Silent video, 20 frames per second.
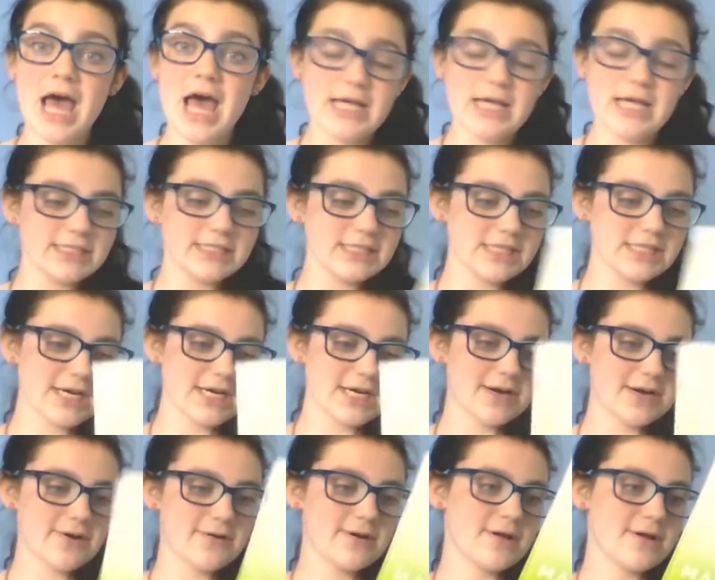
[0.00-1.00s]

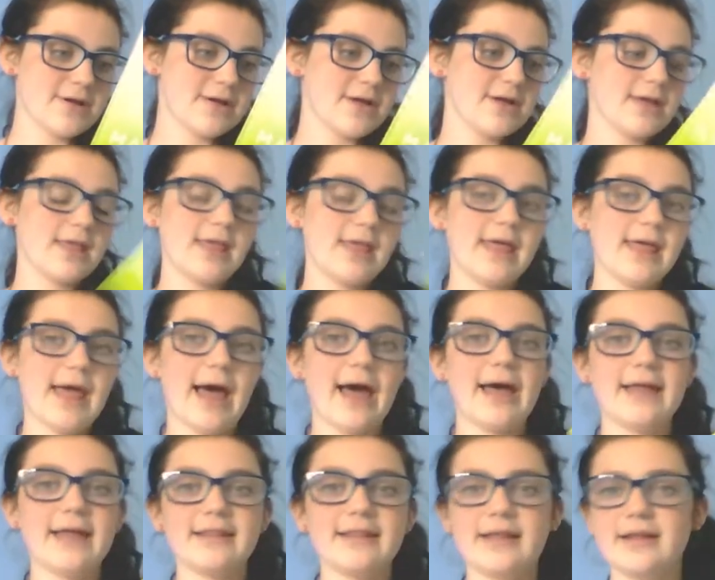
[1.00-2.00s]
So,
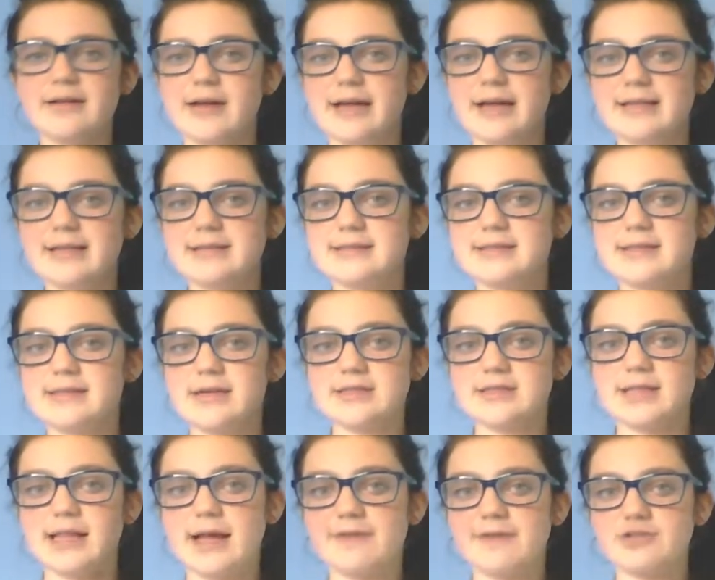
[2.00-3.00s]
yeah, and then there's
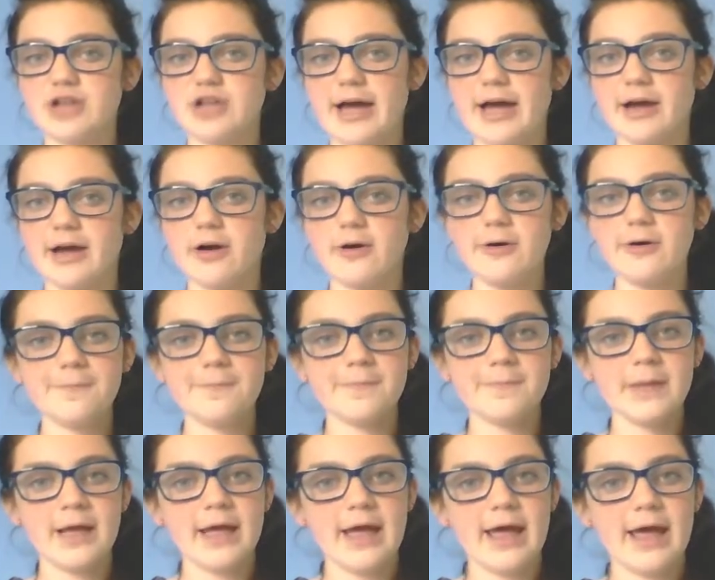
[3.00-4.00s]
a love triangle,
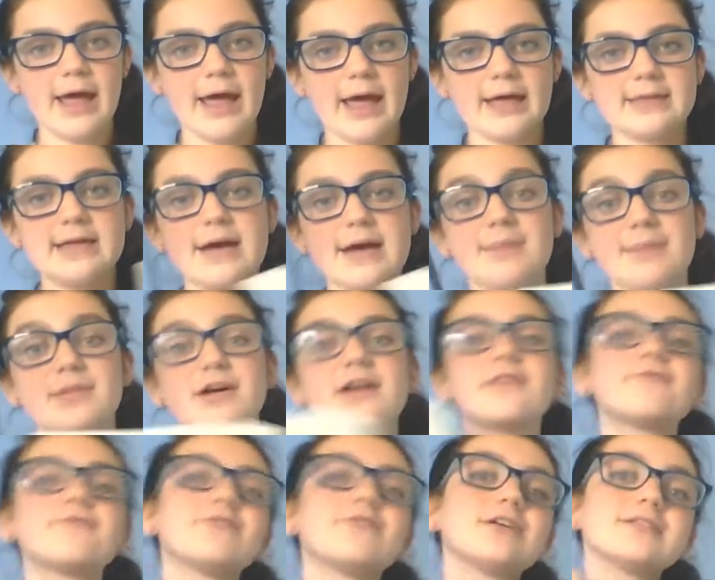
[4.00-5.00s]
and I'm
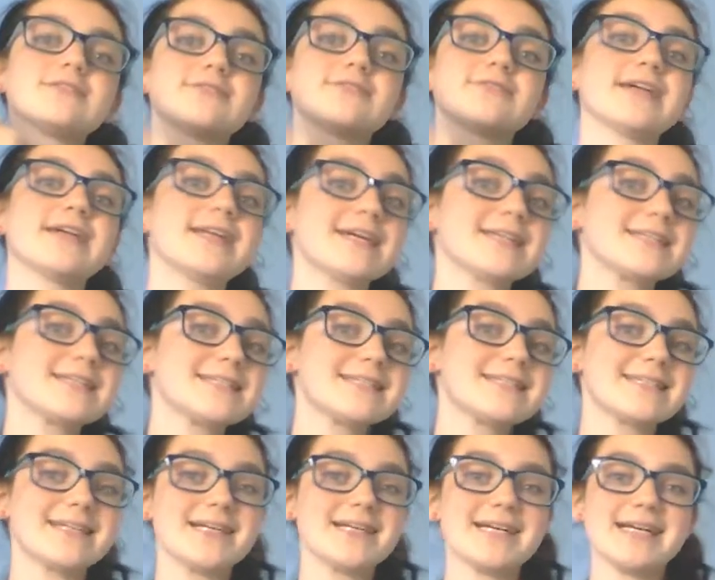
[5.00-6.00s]
looking forward to reading this
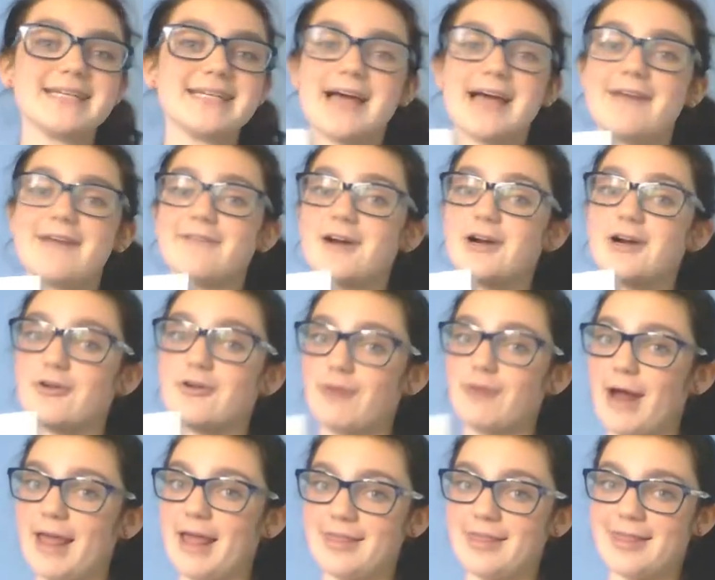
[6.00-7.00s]
series. I've heard
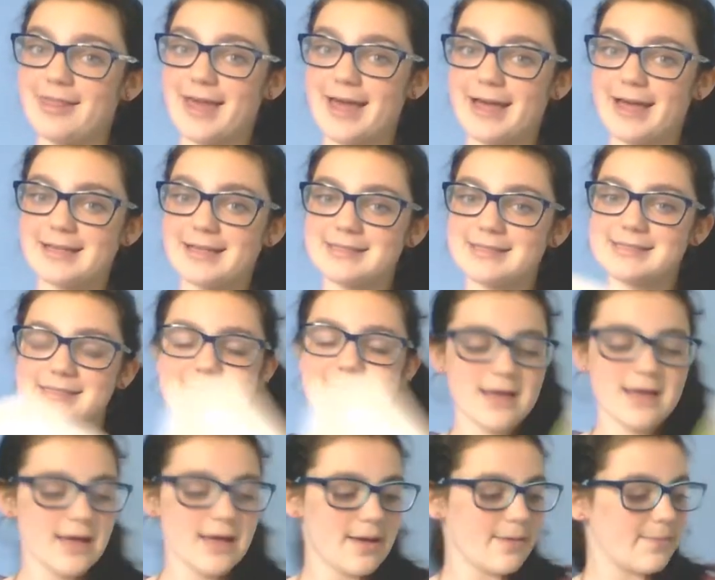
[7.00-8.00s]
great things,
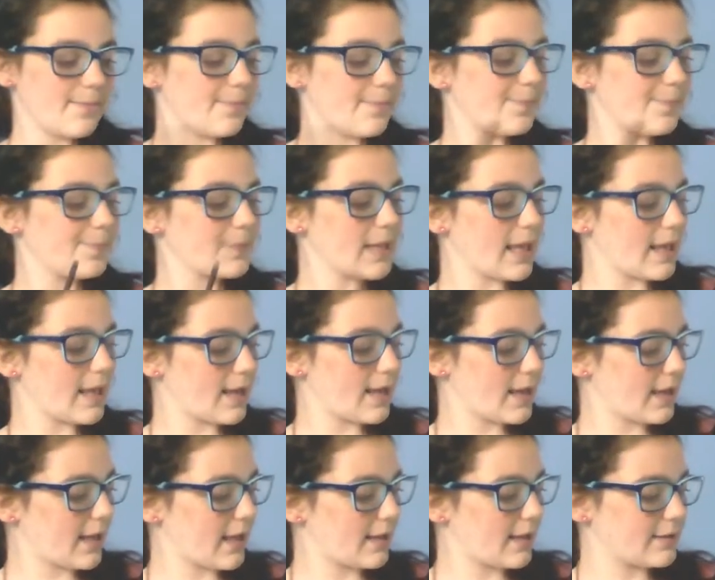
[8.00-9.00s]

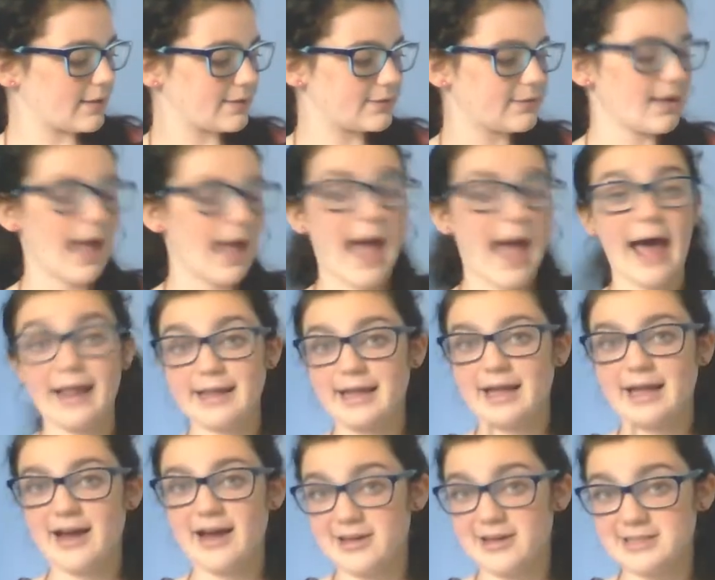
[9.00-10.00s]
and Ali
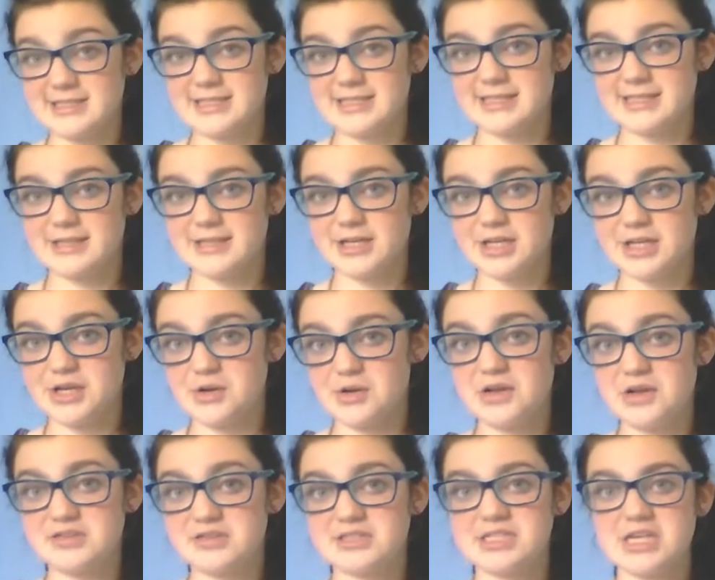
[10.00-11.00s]
Kandi,
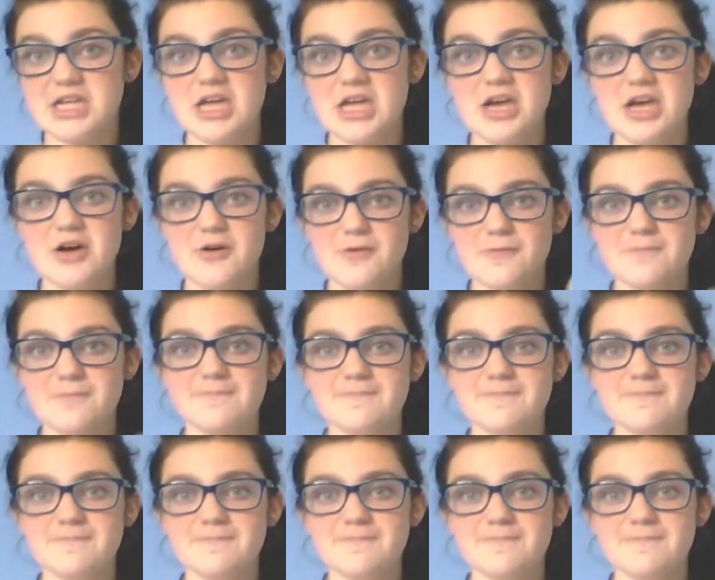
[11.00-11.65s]
kudos to you.